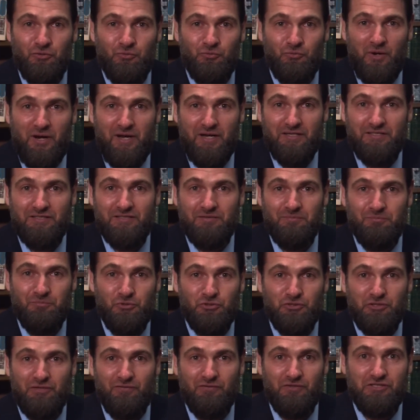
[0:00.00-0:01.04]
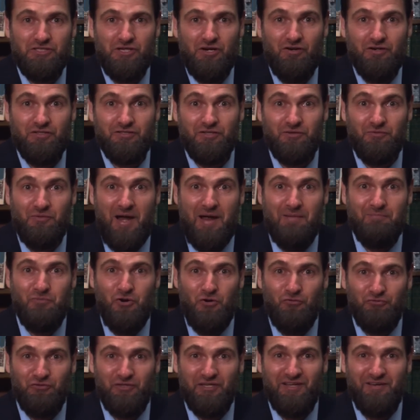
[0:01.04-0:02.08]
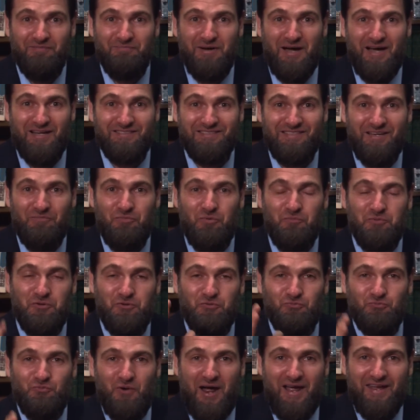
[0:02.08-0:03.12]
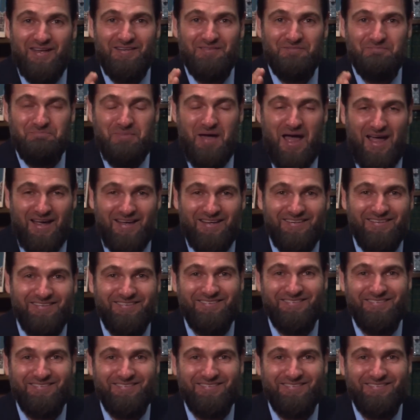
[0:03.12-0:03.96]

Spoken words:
Reis Mustafa Ceric, the Grand Mufti of Bosnia. We'll be right back.